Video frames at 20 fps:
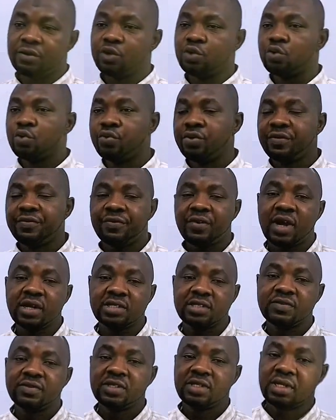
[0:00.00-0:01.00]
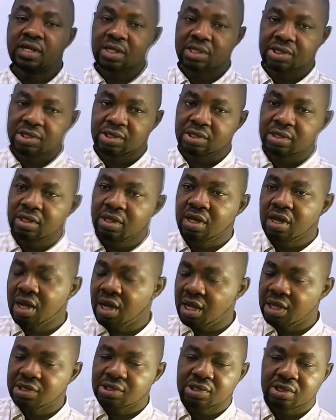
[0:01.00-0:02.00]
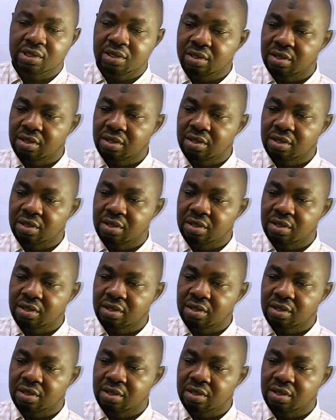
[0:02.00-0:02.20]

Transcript: You know, refractive index has